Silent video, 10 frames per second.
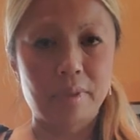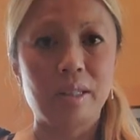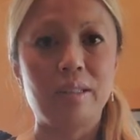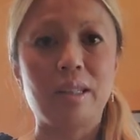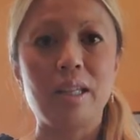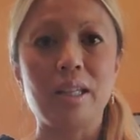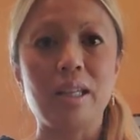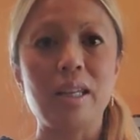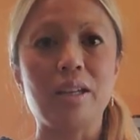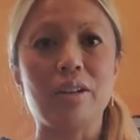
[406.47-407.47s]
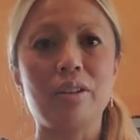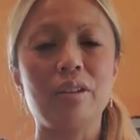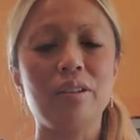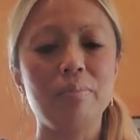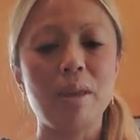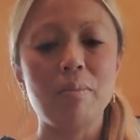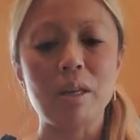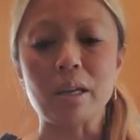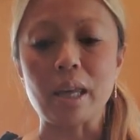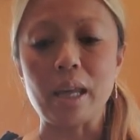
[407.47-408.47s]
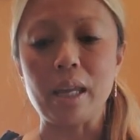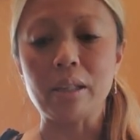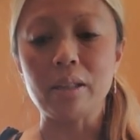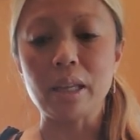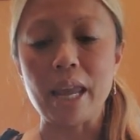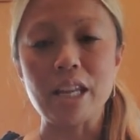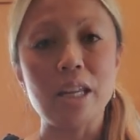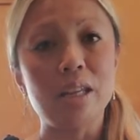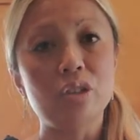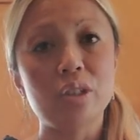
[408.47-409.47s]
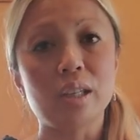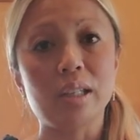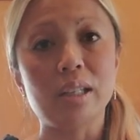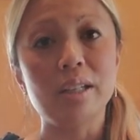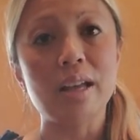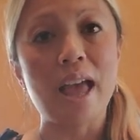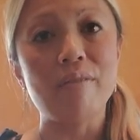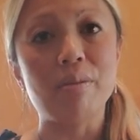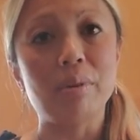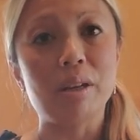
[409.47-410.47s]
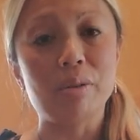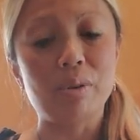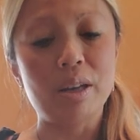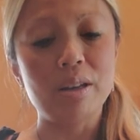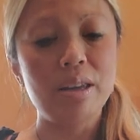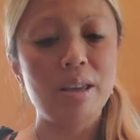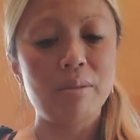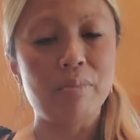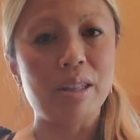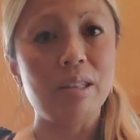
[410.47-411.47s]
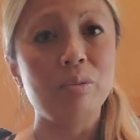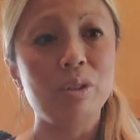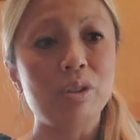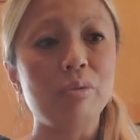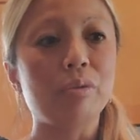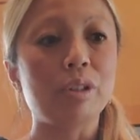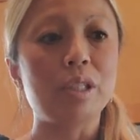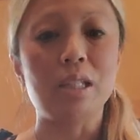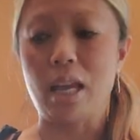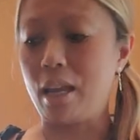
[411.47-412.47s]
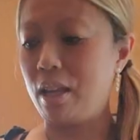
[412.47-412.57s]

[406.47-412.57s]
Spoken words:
skillet here. This is maybe a 8-inch skillet. I have a bigger one, but this will do for today.